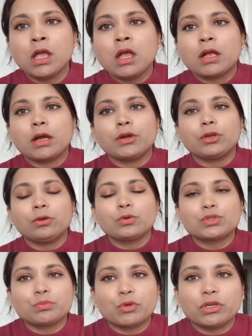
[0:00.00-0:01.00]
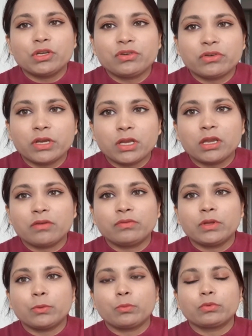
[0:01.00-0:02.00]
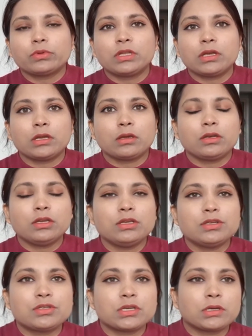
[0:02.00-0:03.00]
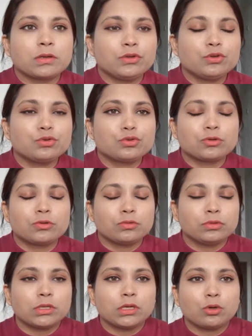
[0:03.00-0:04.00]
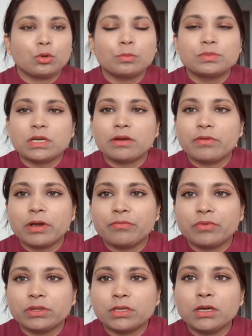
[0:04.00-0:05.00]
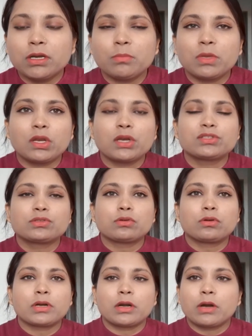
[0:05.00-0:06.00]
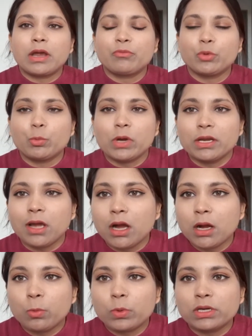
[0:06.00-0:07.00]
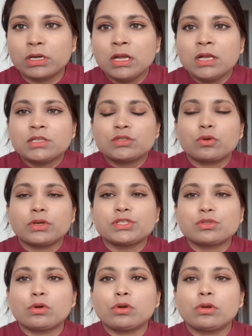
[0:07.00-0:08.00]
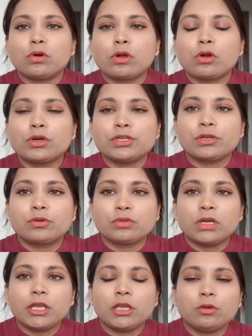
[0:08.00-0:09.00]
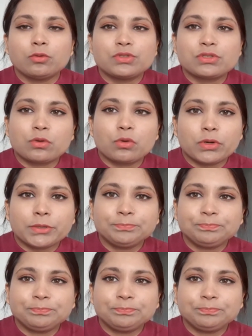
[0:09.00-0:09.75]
continuous monitoring, if they need you to do the OBS every 30 minutes or every 1 hour. So it's all according to the EU score,